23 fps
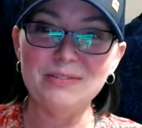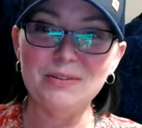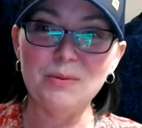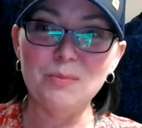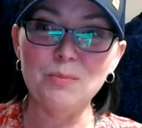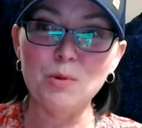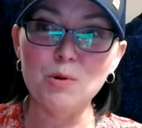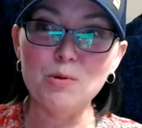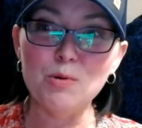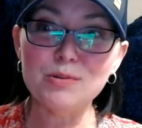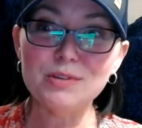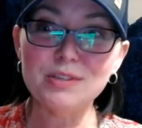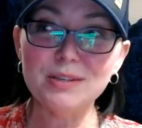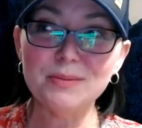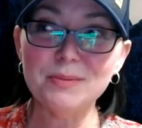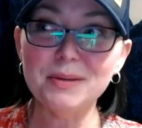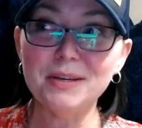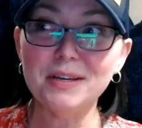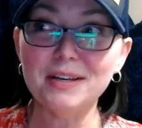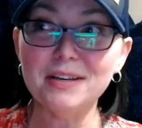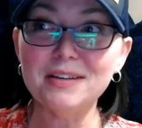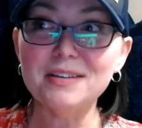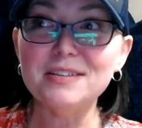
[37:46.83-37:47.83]
Mostly
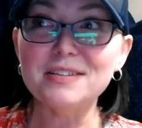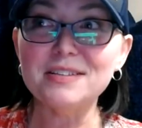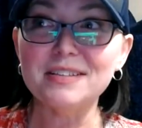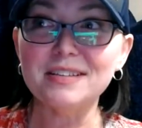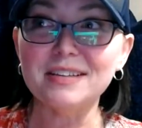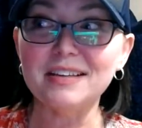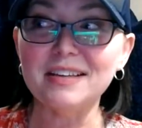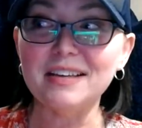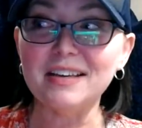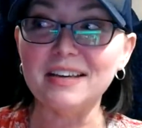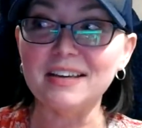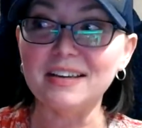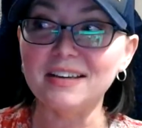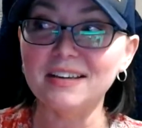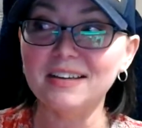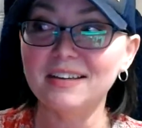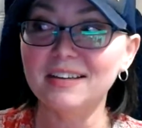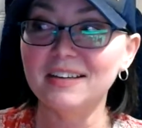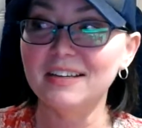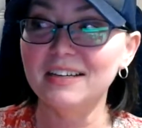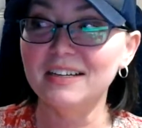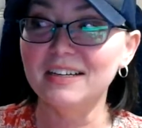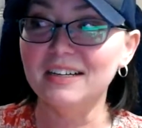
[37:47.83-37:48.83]
because, like,
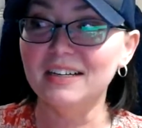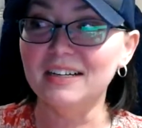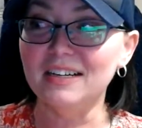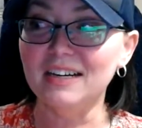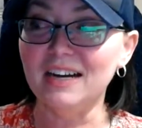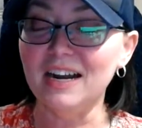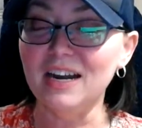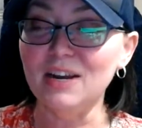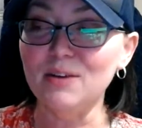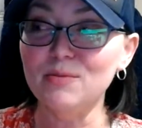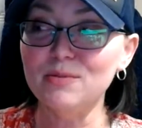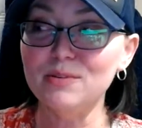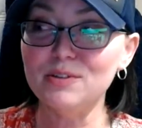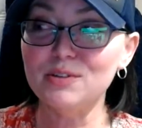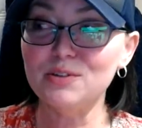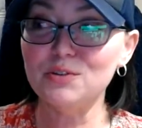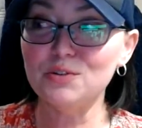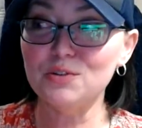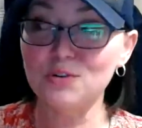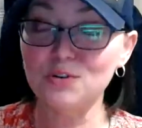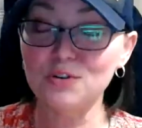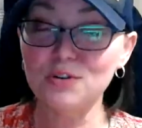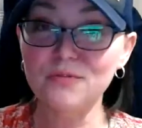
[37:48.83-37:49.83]
I was
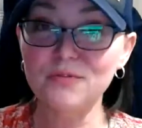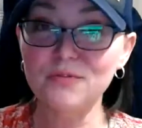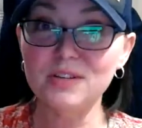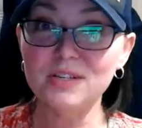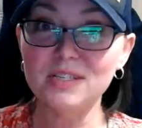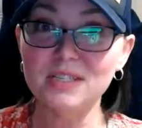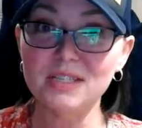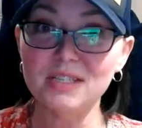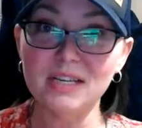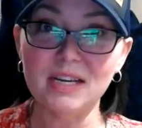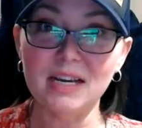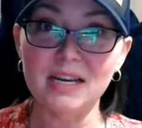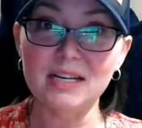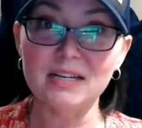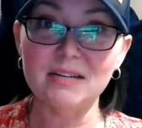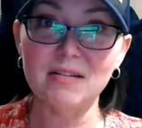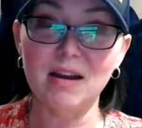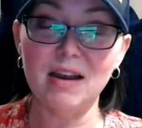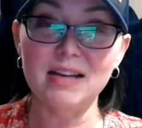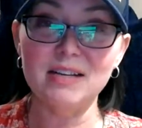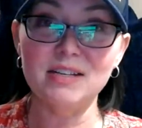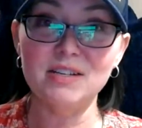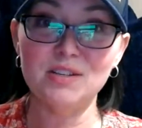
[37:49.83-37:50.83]
nervous. Like,
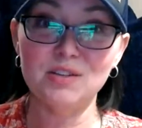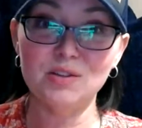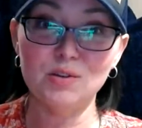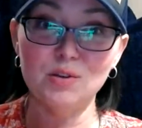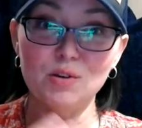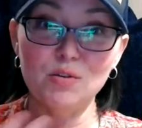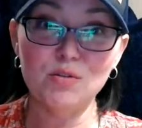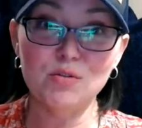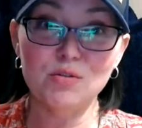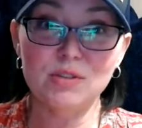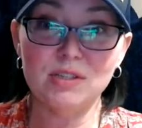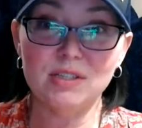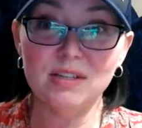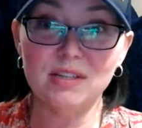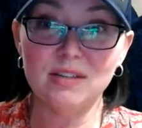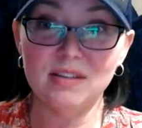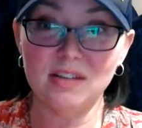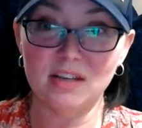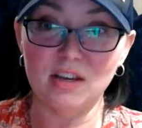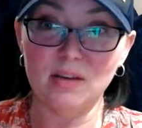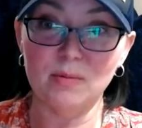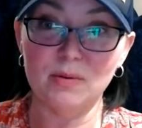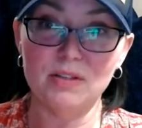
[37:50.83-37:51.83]
I disclosed to
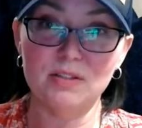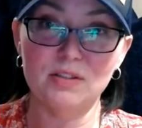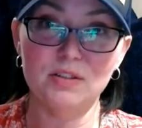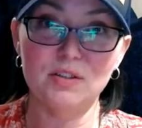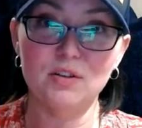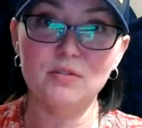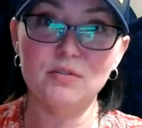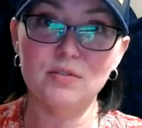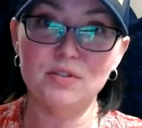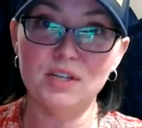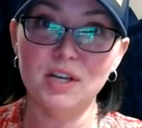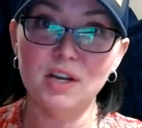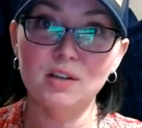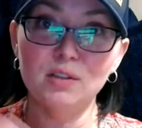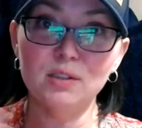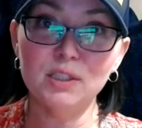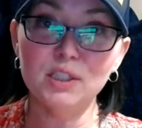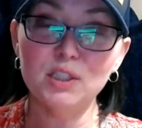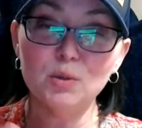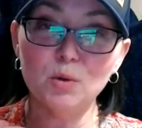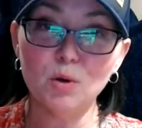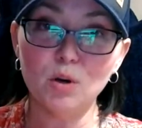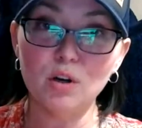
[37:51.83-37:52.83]
them because, they're
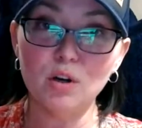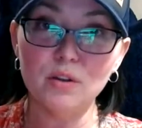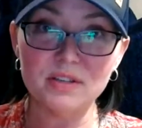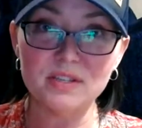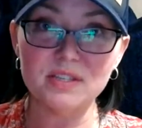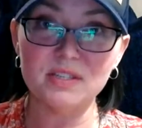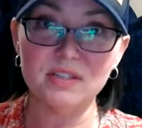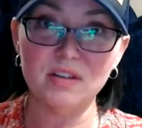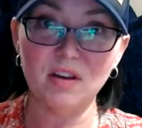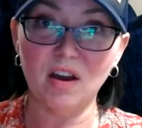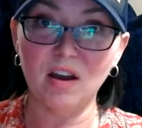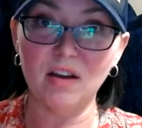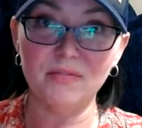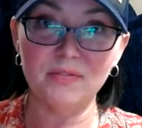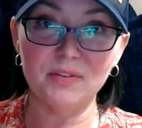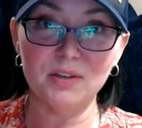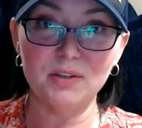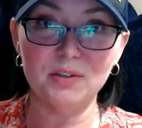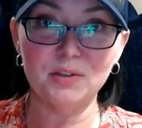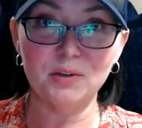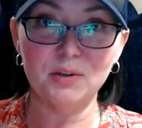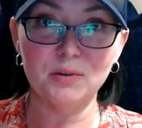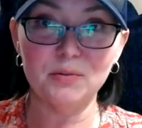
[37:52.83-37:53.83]
telling you all this stuff,
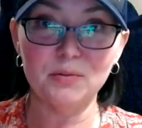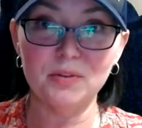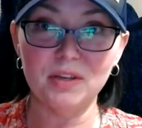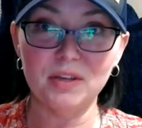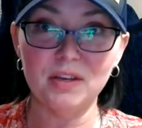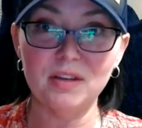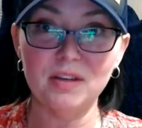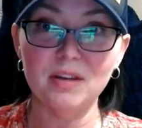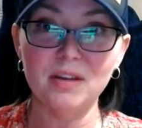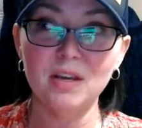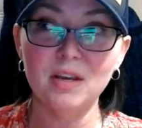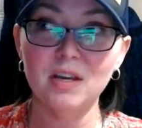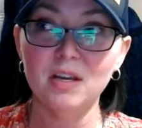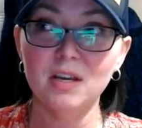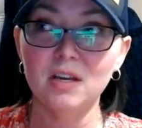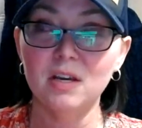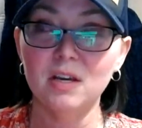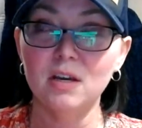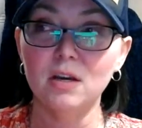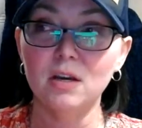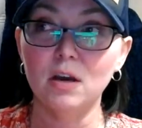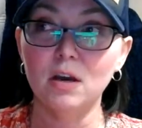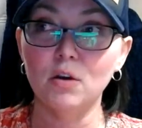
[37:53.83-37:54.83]
that,
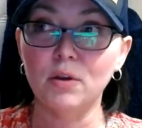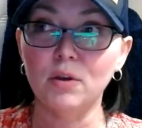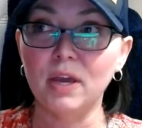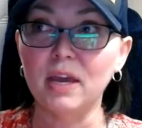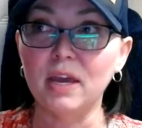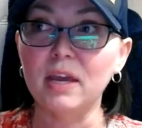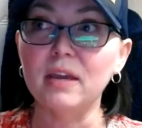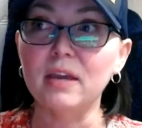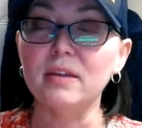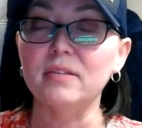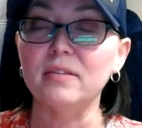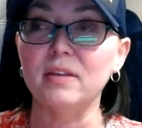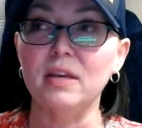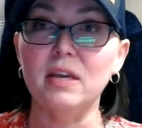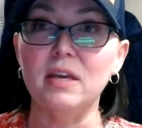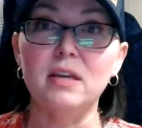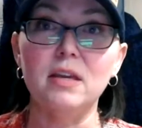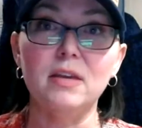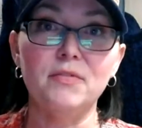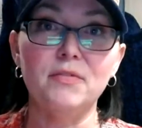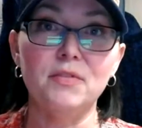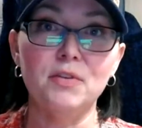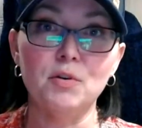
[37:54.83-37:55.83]
okay,
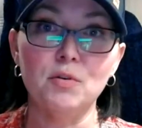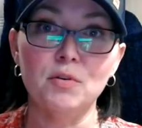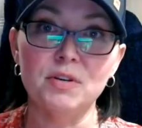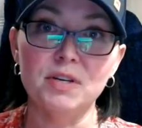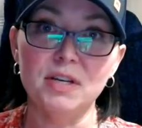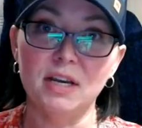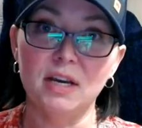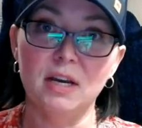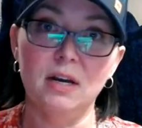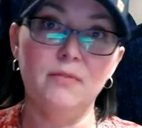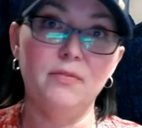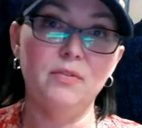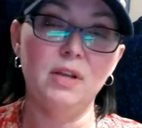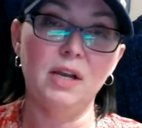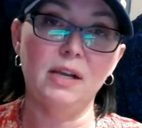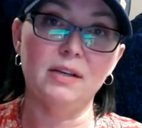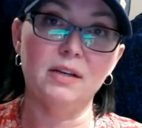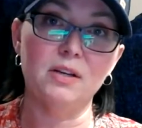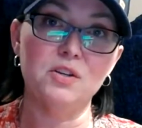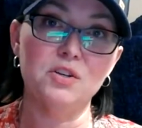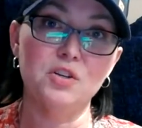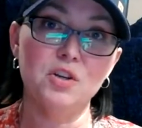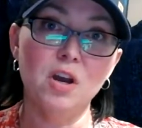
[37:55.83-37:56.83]
like, if you go into
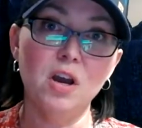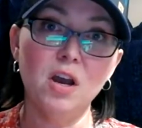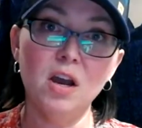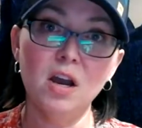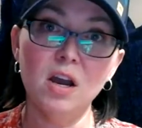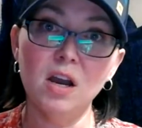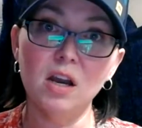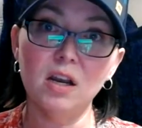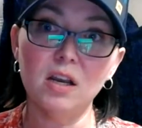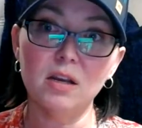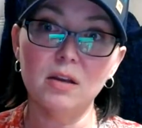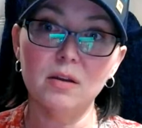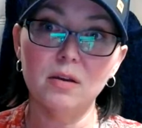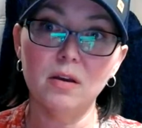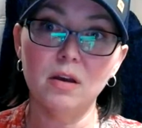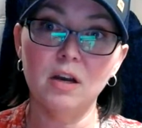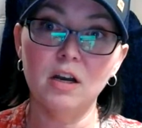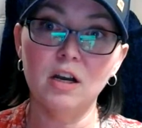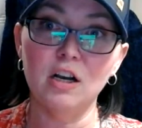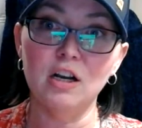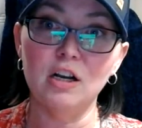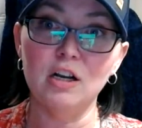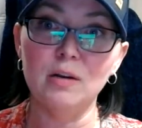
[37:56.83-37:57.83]
anaphylactic shock,
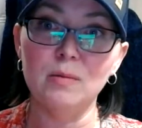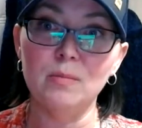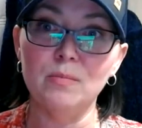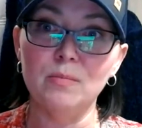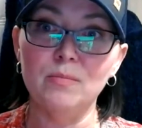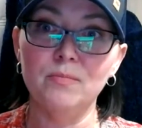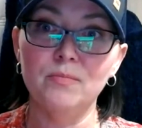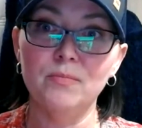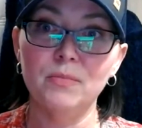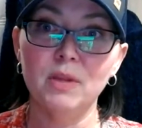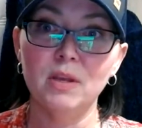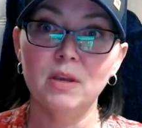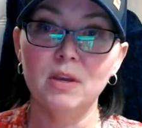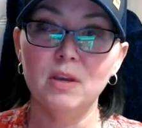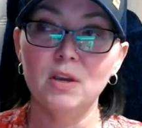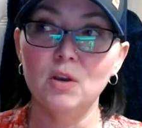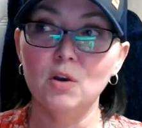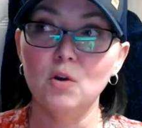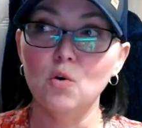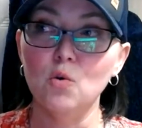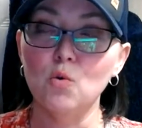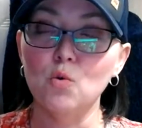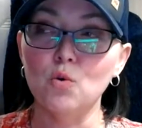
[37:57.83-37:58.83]

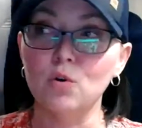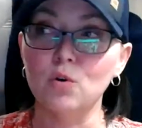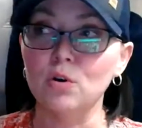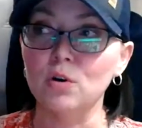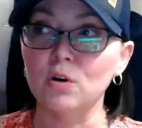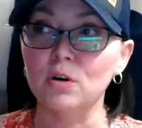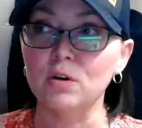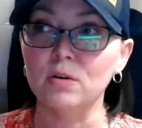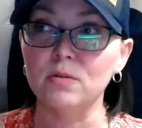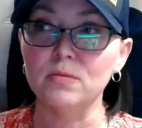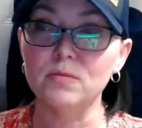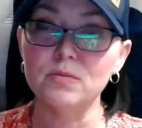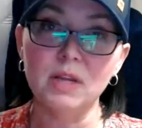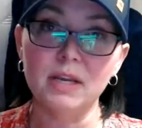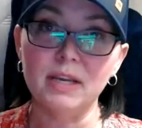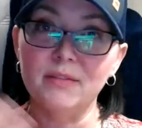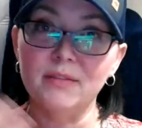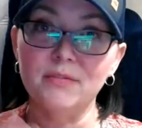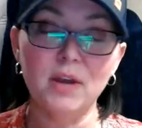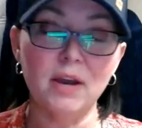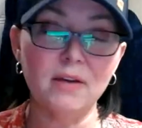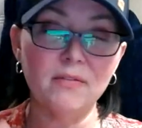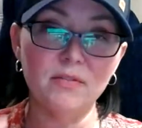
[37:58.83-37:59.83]
or like
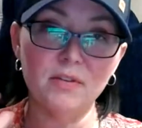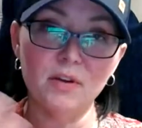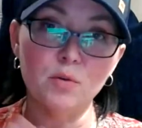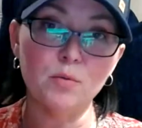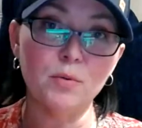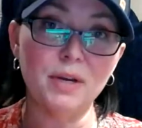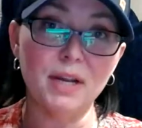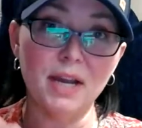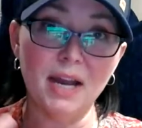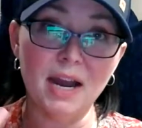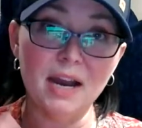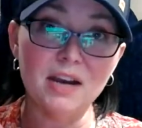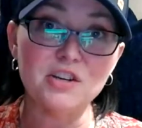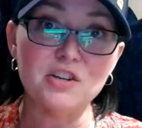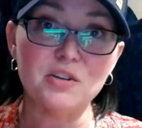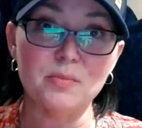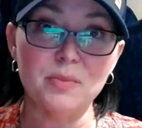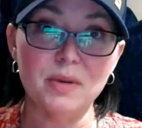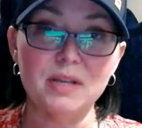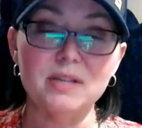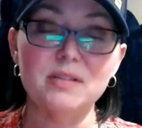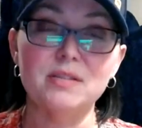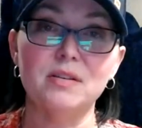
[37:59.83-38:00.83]
if you have a reaction
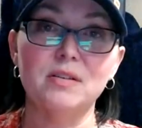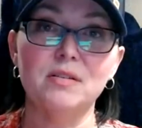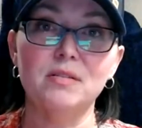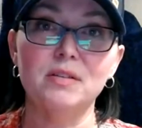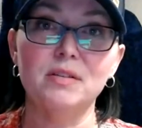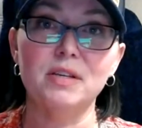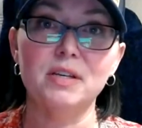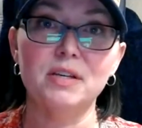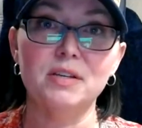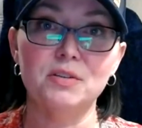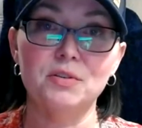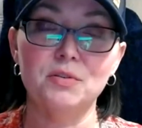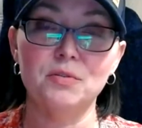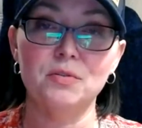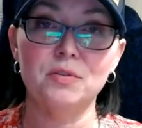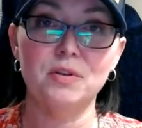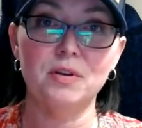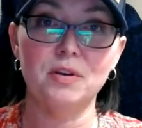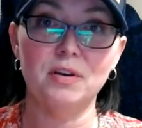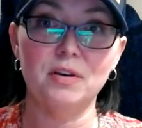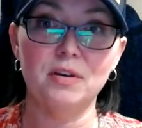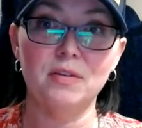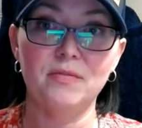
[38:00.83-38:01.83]
basically to
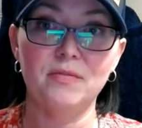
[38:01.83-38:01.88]
the